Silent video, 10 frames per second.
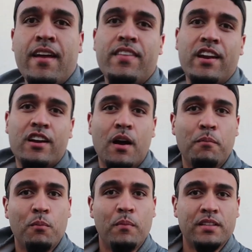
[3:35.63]
Then a
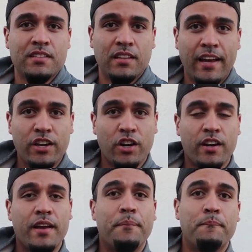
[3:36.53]
couple months later
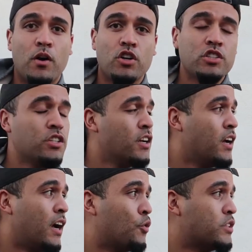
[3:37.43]
in March
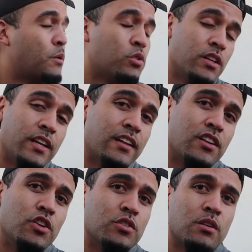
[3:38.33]
I was able to get
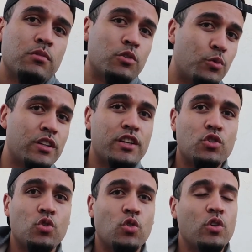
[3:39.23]
to do something really
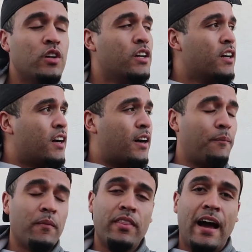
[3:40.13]
cool.
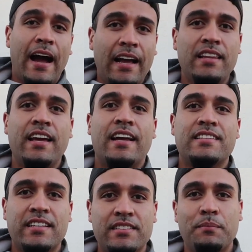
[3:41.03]
Um, the highly
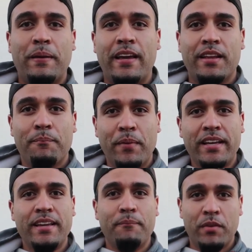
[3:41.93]
anticipated
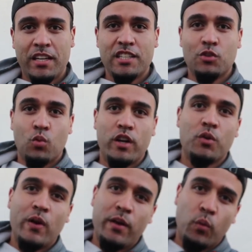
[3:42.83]
Mickey and Minnie's
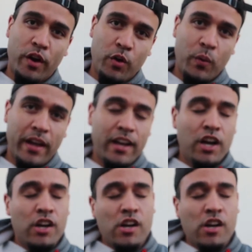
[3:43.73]
Runaway Railway